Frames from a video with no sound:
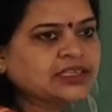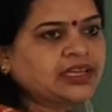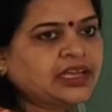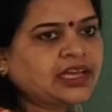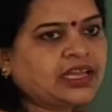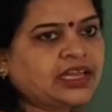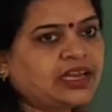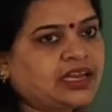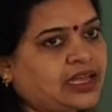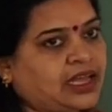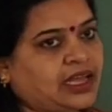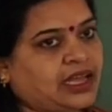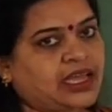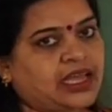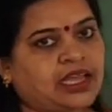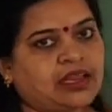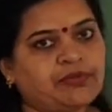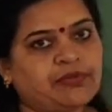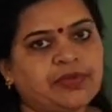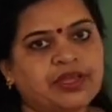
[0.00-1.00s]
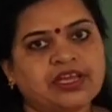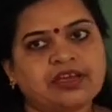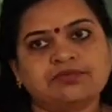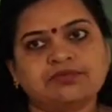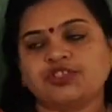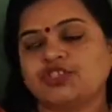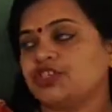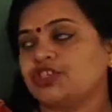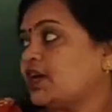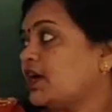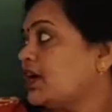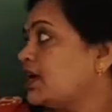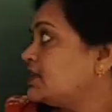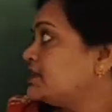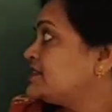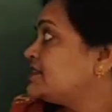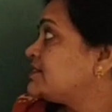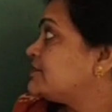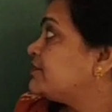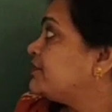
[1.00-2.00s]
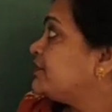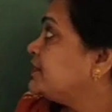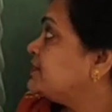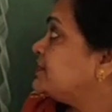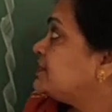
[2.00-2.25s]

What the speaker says: and I can become Charles